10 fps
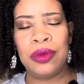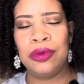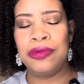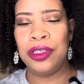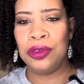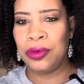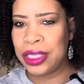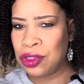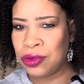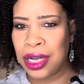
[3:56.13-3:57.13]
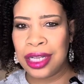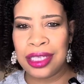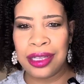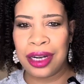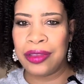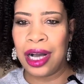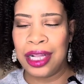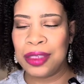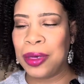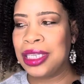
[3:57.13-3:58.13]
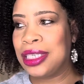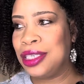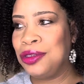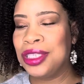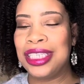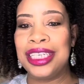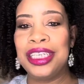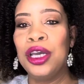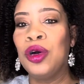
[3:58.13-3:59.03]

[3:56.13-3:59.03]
We review restaurants, a lot of the hot spots in Houston.